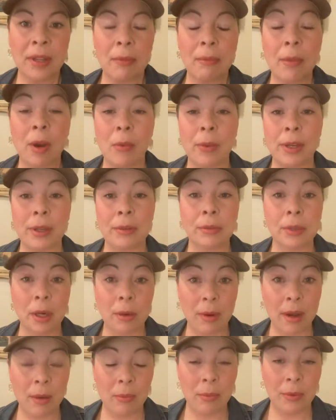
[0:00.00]
but we
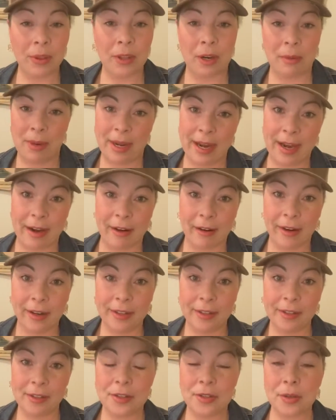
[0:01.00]
grow up with our
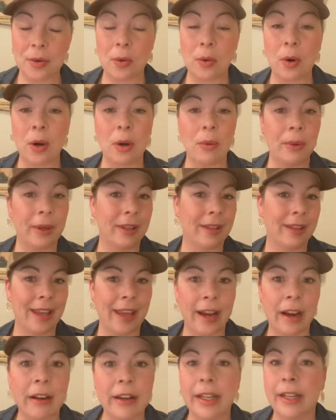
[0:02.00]
parents or with
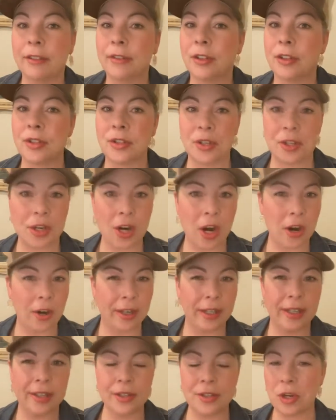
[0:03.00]
caregivers or
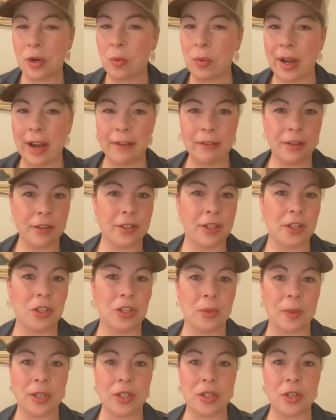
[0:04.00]
guardians or whatever
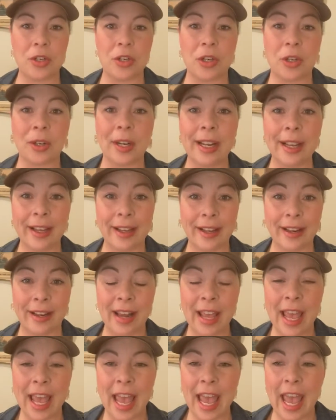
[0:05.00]
situation you're in,
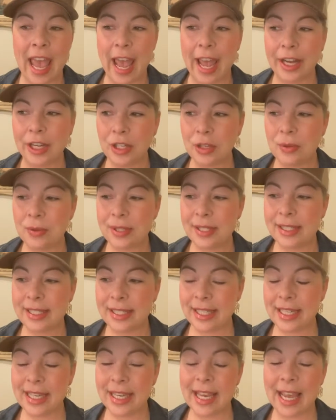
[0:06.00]
and you
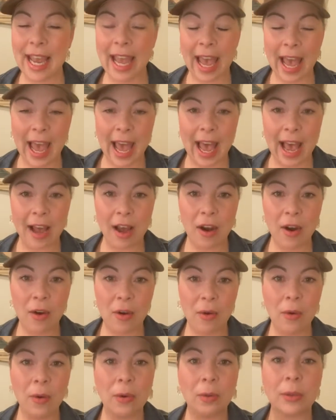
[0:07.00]
see
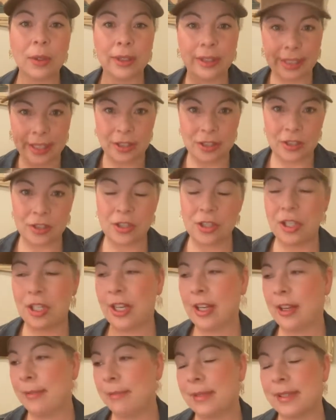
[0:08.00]
how
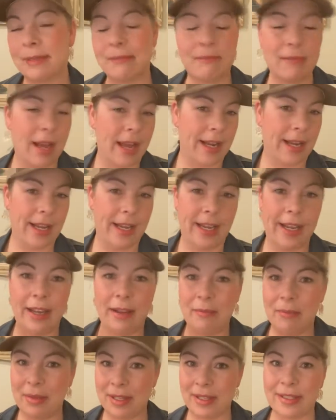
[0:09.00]
relationships, money,
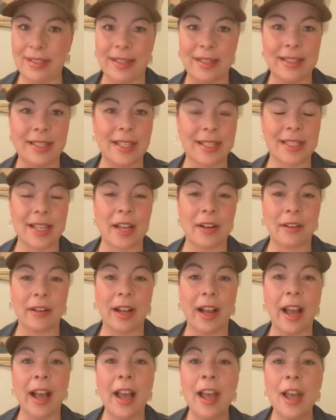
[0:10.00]
business,
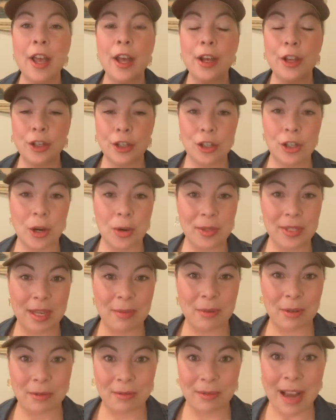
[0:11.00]
etc., shows
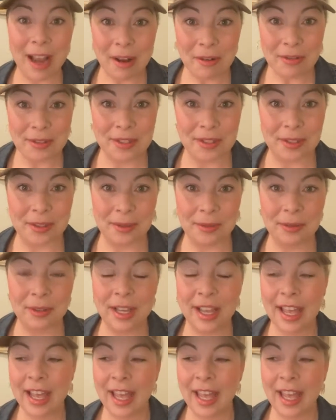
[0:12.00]
up around you.